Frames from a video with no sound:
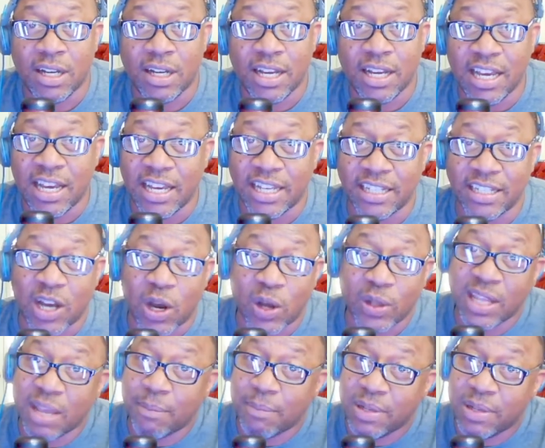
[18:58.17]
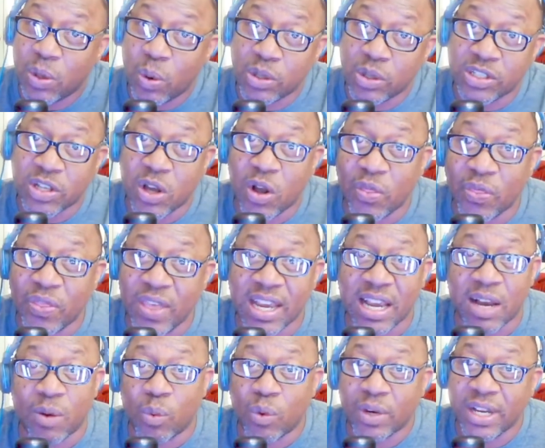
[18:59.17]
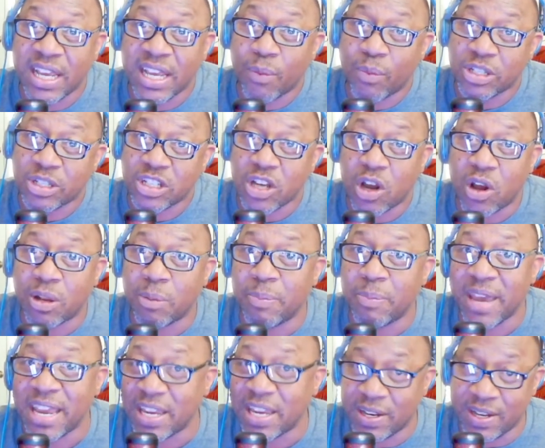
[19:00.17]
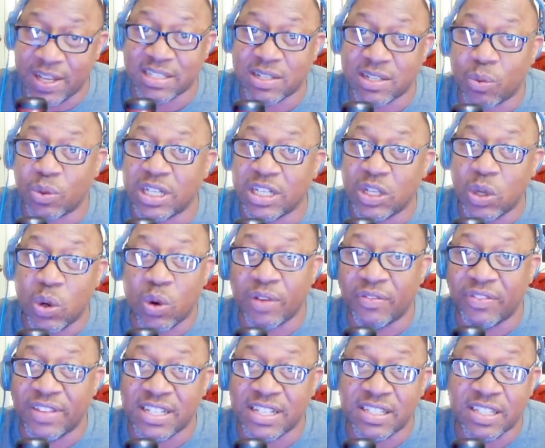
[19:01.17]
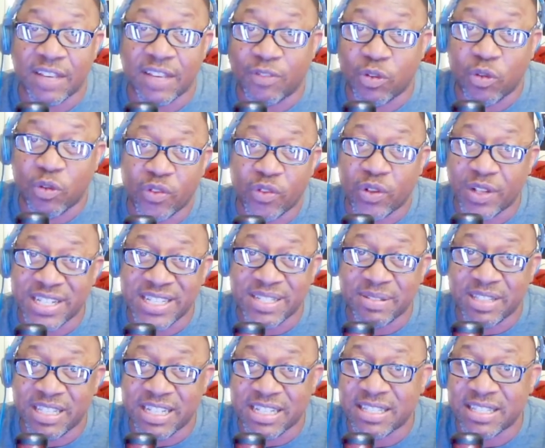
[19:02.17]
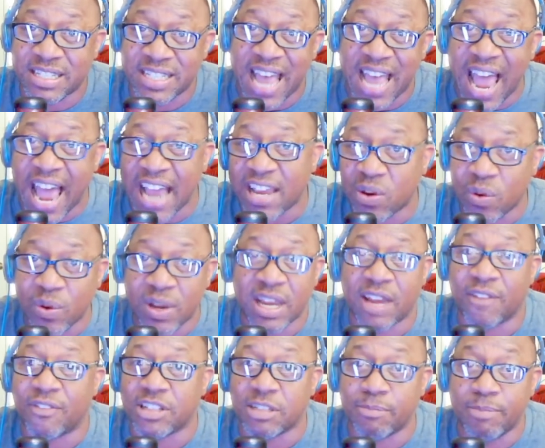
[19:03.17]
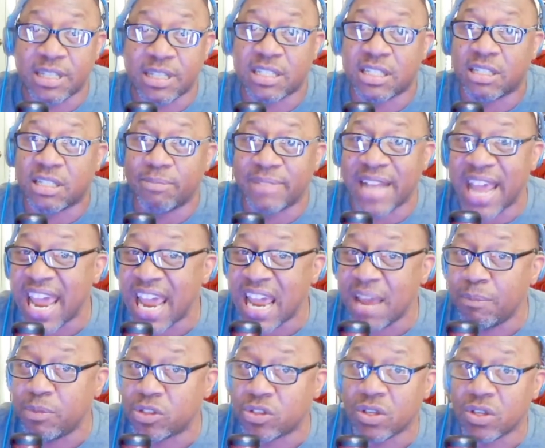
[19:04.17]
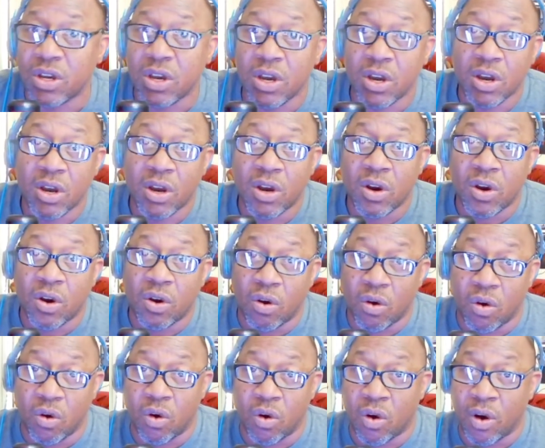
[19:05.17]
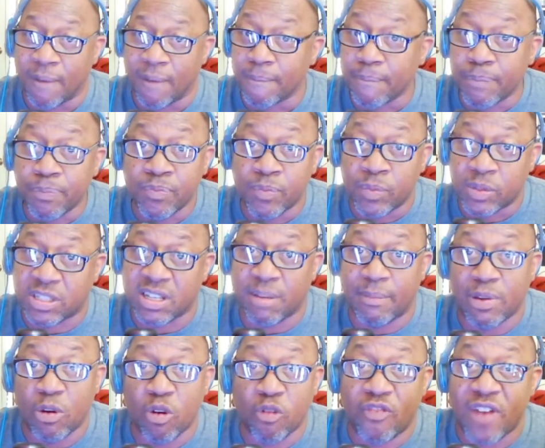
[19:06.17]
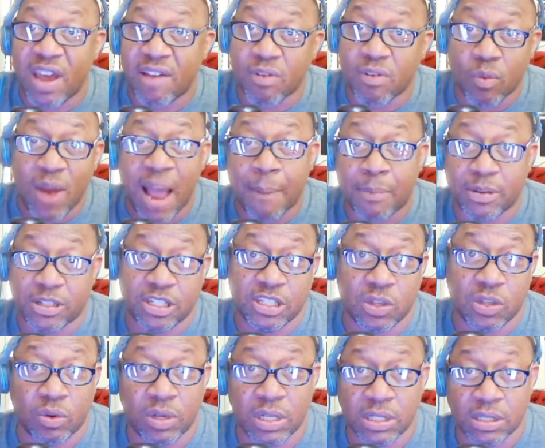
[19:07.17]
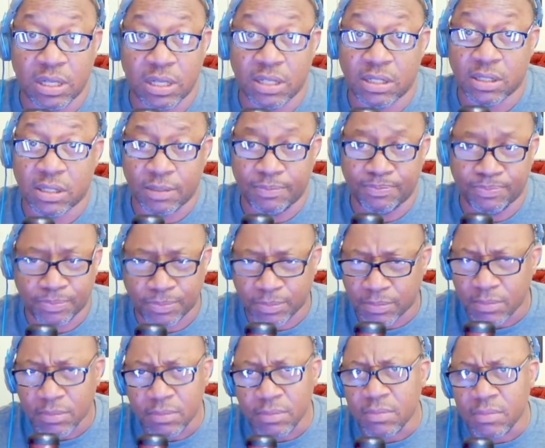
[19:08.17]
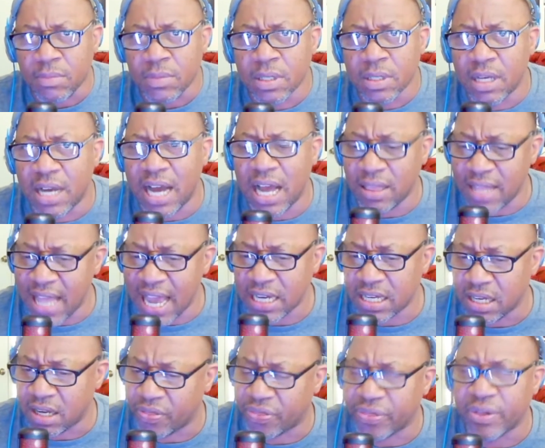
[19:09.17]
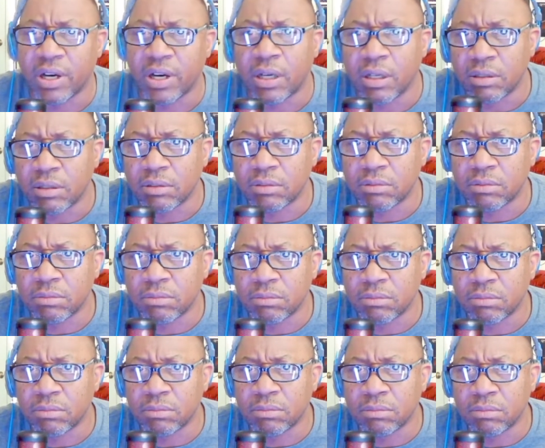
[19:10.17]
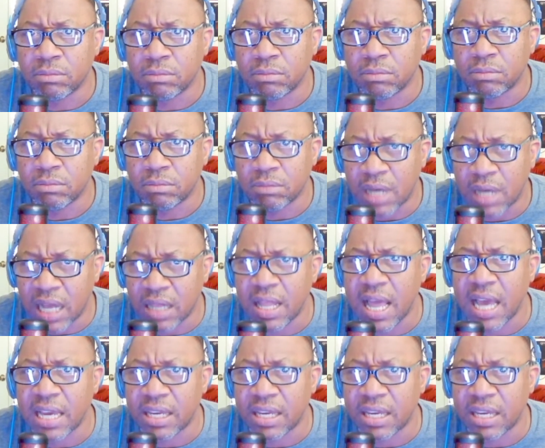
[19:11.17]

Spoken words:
And y'all let me know what y'all think. I want to hear what y'all opinion is. I want to know if you this list is accurate, if it's missing some names, or some of your favorite rappers is on this list. I like Young Thug. I